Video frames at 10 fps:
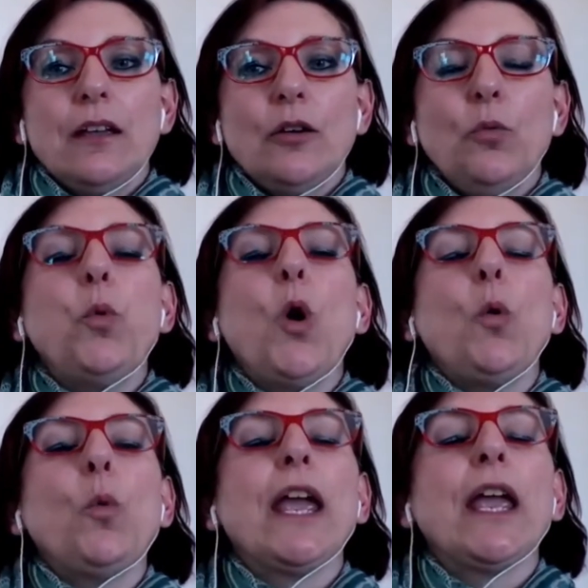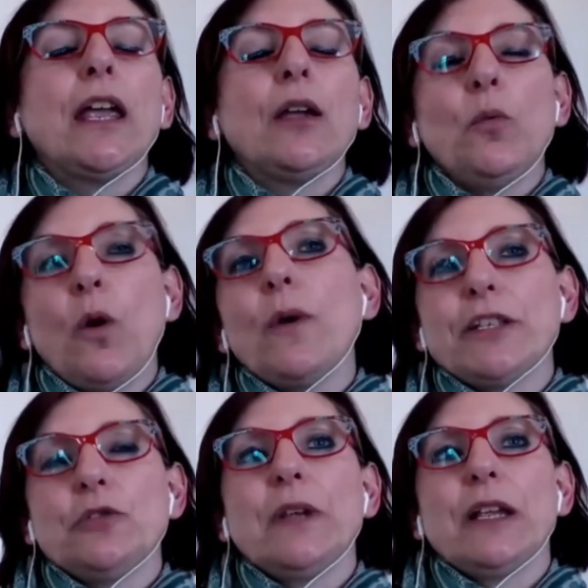what we're what
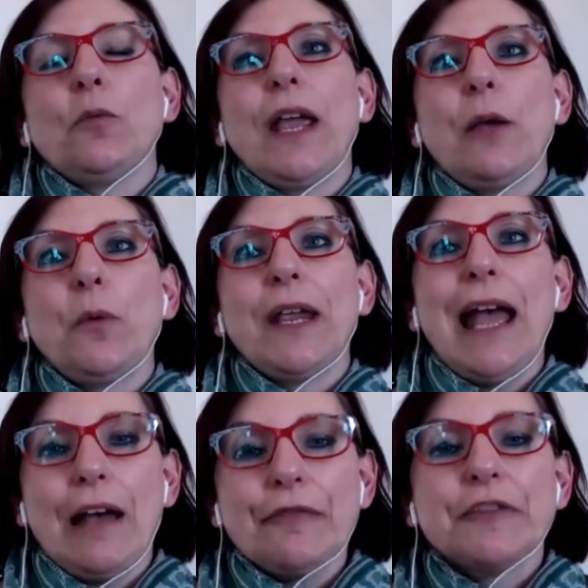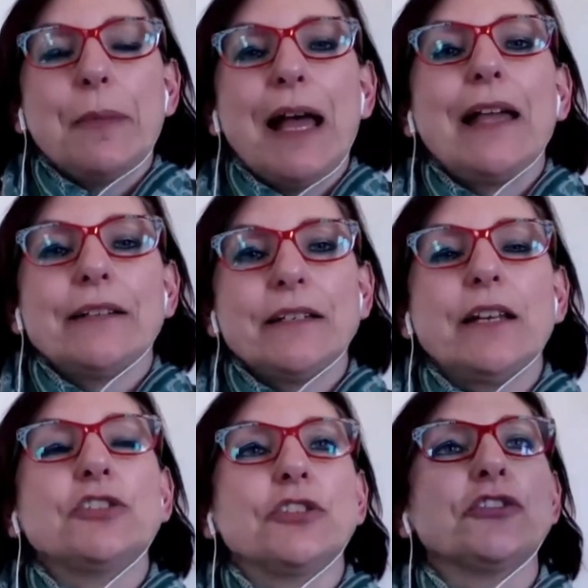we're doing where we have to pay
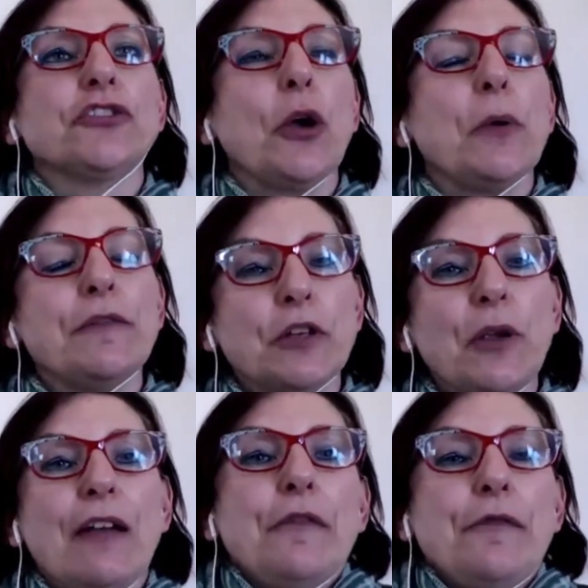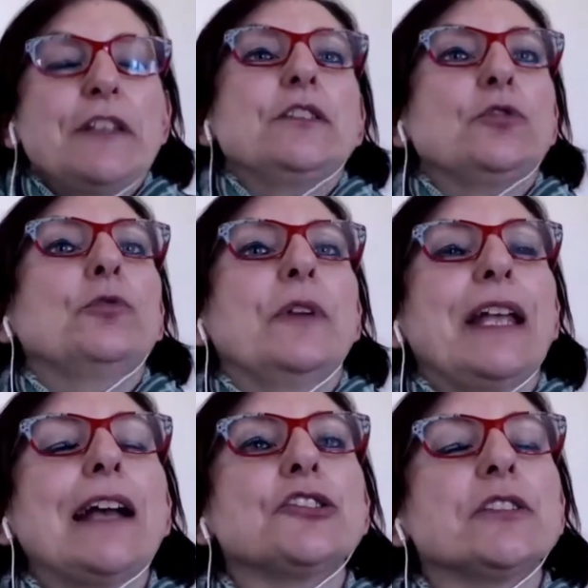attention so if you have a physical
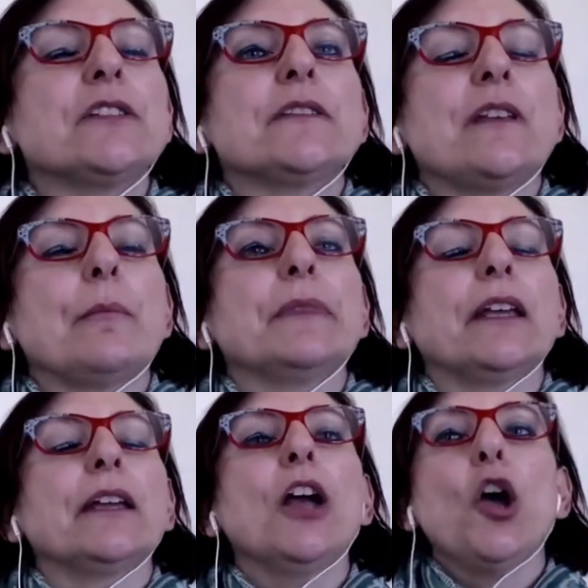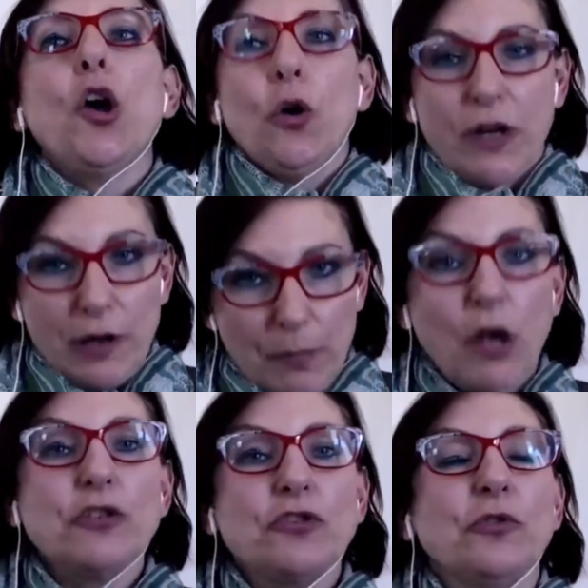reaction to something or an
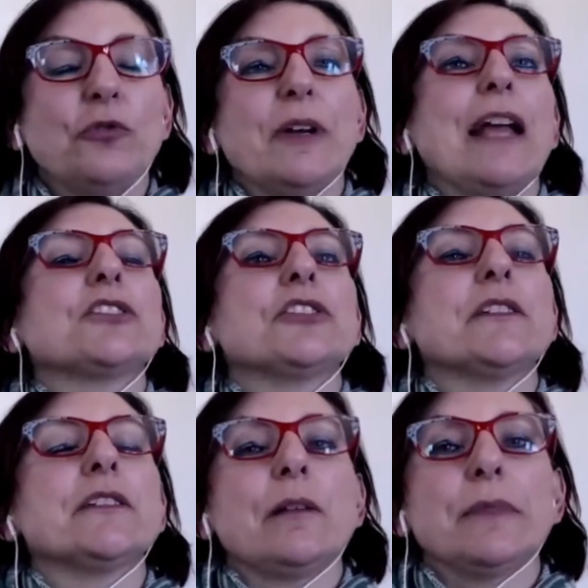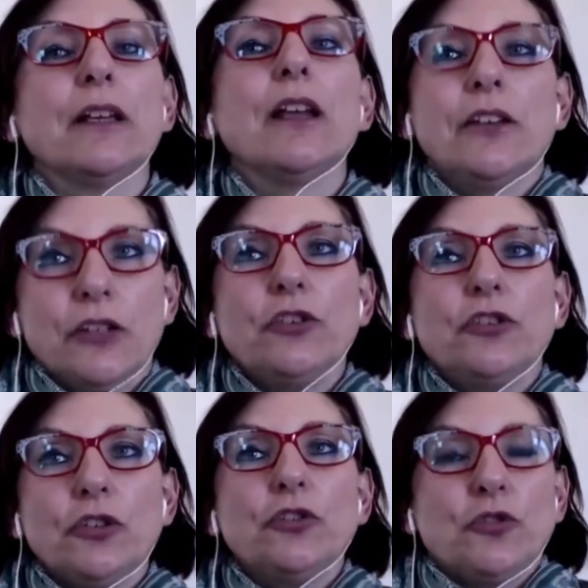emotional reaction to something you
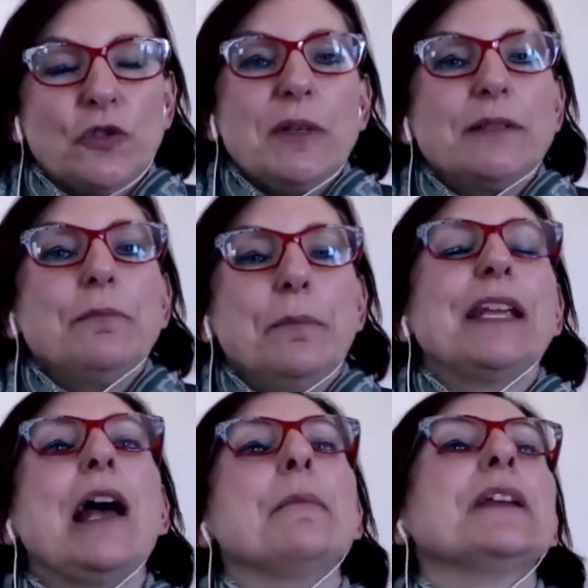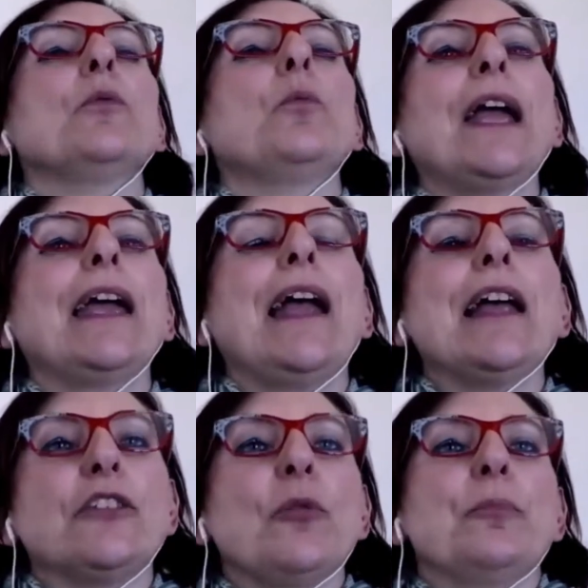you should be becoming aware
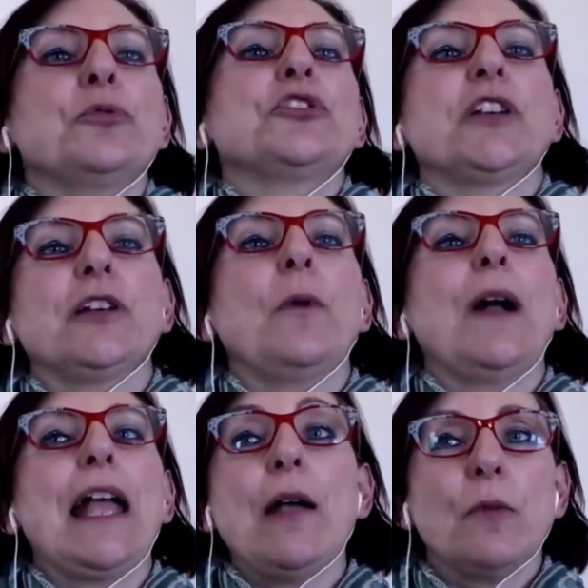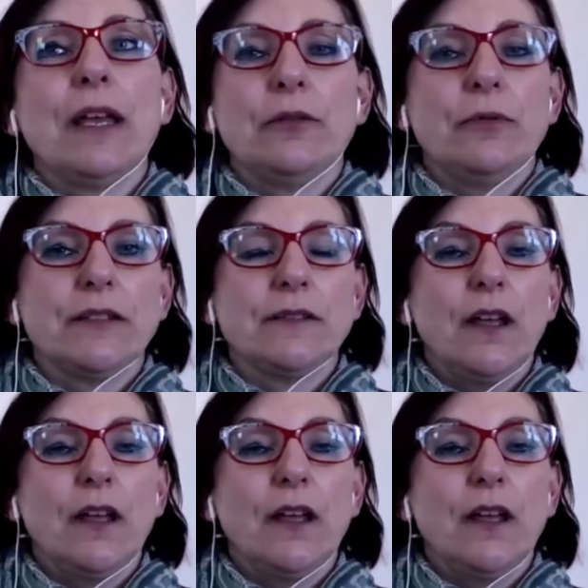and not pushing it away and whether it's